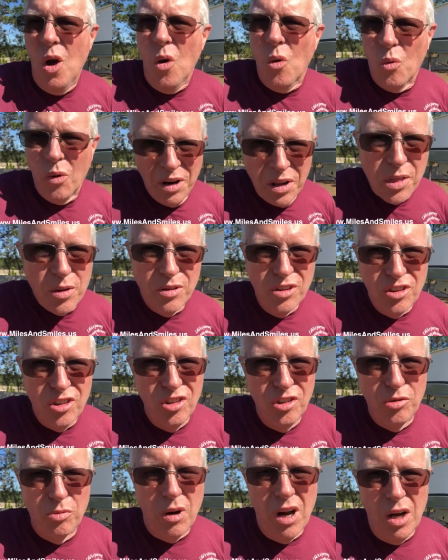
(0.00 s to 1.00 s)
One of the
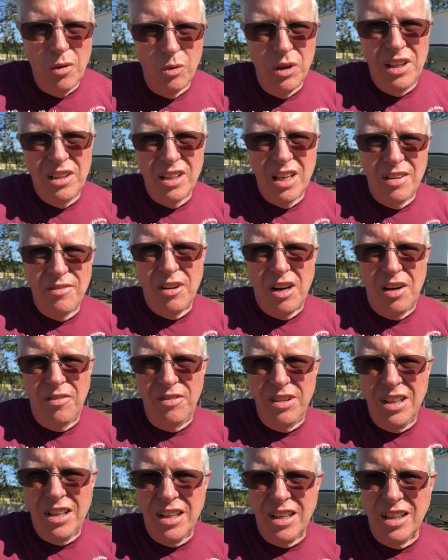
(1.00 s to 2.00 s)
reasons why we love
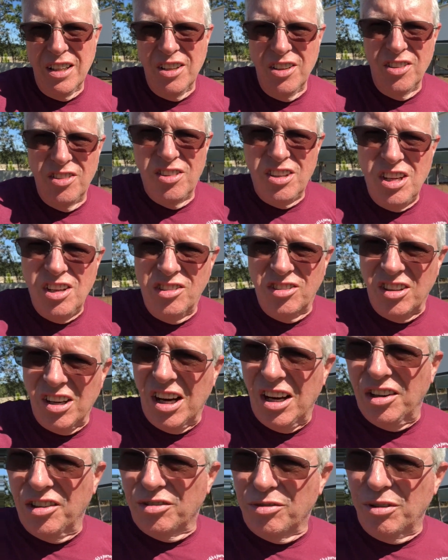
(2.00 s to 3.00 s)
RVing is these
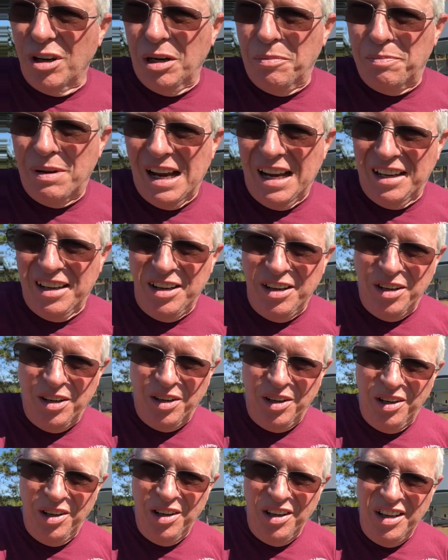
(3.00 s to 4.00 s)
guys right back
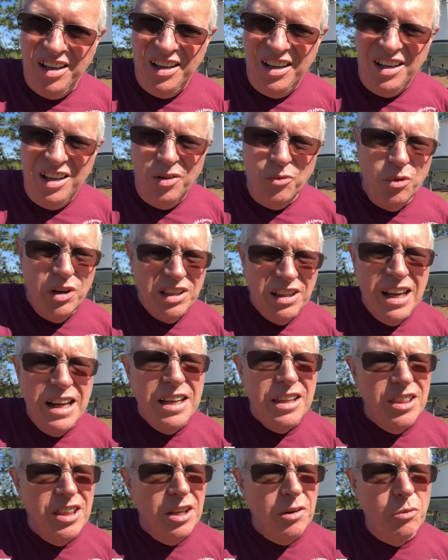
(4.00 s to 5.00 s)
here. We
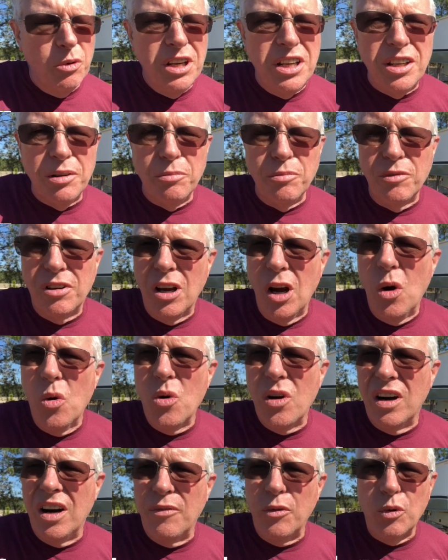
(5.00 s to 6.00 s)
like that we can go
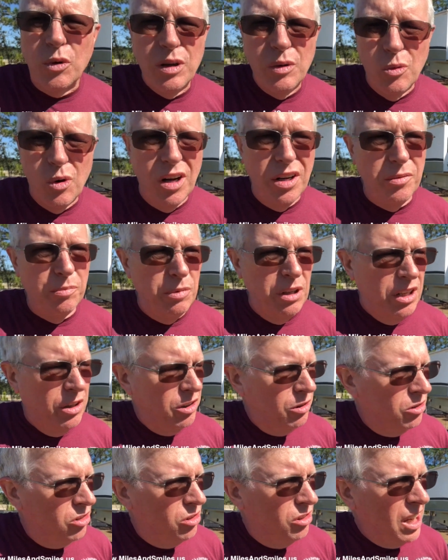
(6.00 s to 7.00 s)
wherever we want, we
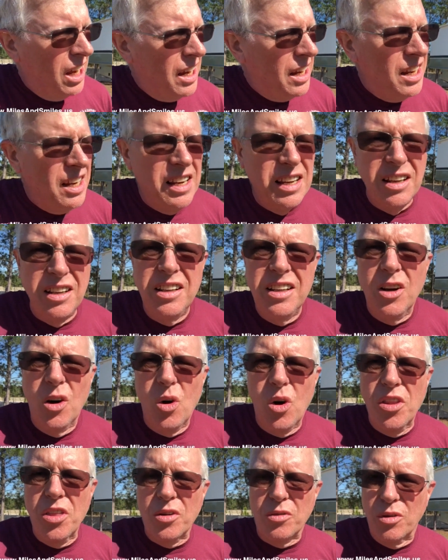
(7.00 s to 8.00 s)
can stay
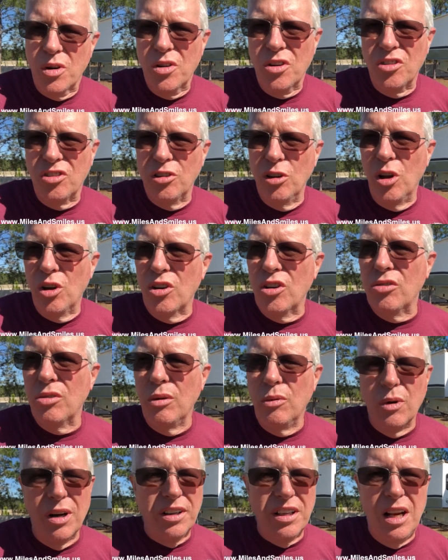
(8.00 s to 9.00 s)
on the road as long as we
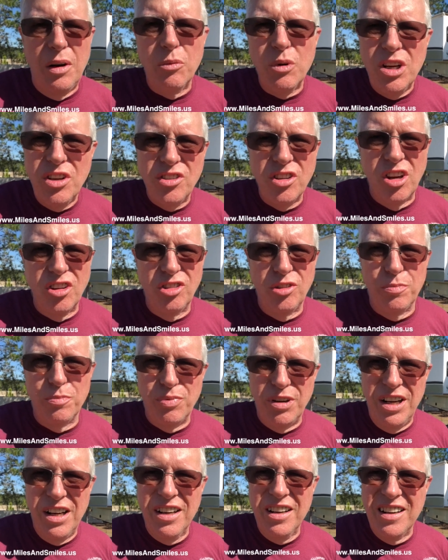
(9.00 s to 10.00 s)
want, and we just
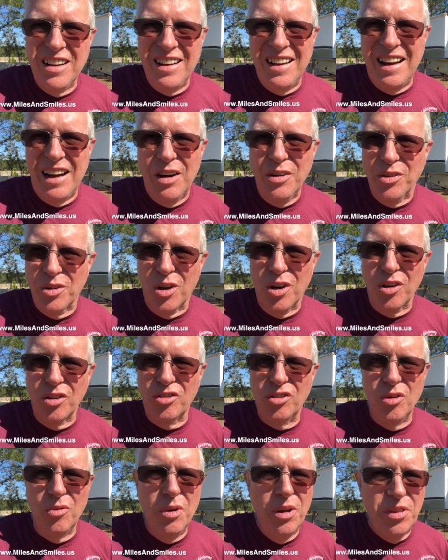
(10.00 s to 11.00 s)
bring our
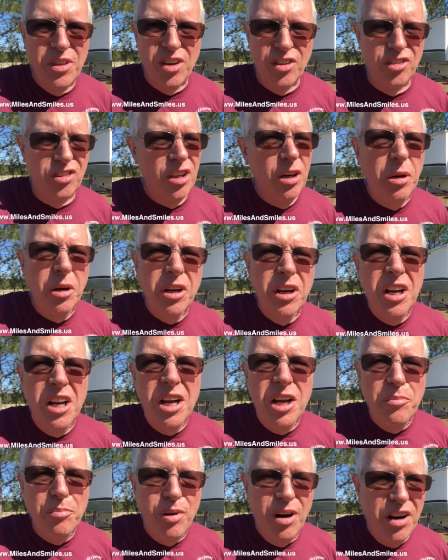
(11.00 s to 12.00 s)
dogs with us. They're
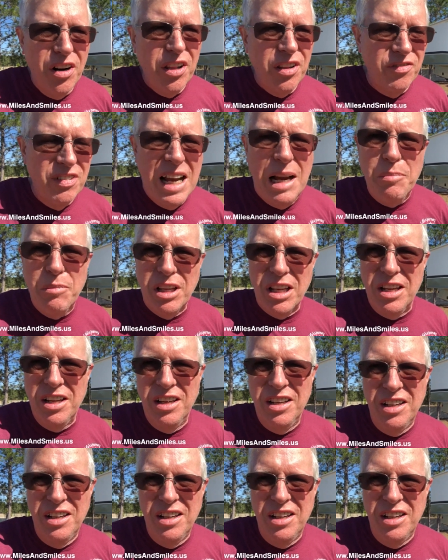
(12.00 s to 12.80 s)
part of the family.